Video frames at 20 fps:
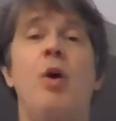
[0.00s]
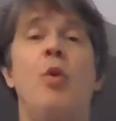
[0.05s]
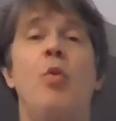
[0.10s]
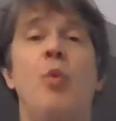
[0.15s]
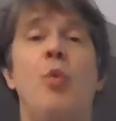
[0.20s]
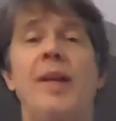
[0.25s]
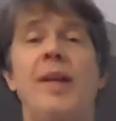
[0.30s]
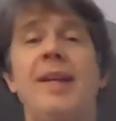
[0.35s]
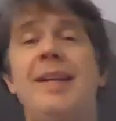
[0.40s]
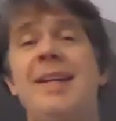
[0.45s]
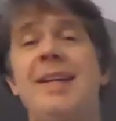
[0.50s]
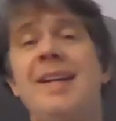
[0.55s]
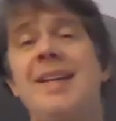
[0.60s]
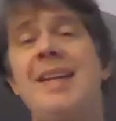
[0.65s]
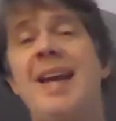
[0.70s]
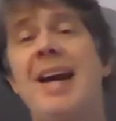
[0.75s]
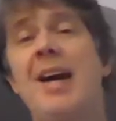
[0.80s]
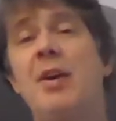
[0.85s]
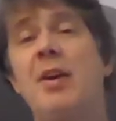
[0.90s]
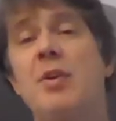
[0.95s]
when it
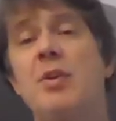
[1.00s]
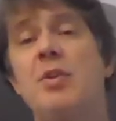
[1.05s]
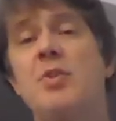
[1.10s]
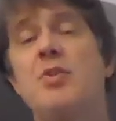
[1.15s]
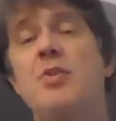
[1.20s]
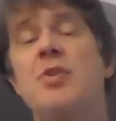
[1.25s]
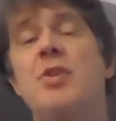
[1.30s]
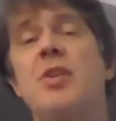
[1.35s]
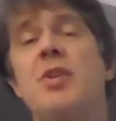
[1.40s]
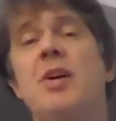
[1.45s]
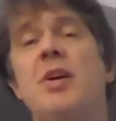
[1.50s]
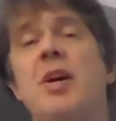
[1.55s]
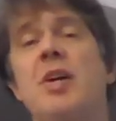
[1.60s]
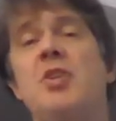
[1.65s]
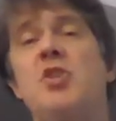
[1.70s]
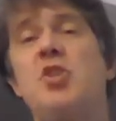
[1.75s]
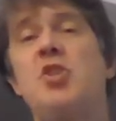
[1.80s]
encounters a